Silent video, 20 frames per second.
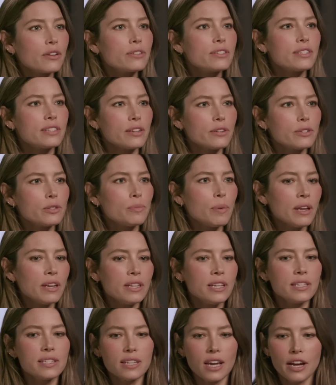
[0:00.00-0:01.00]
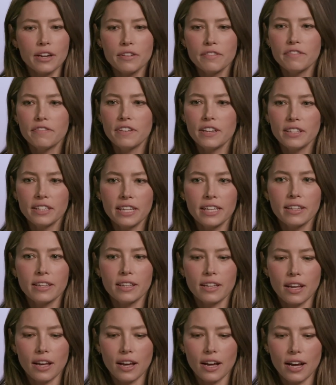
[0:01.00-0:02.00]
there's there's been this kind of feeling.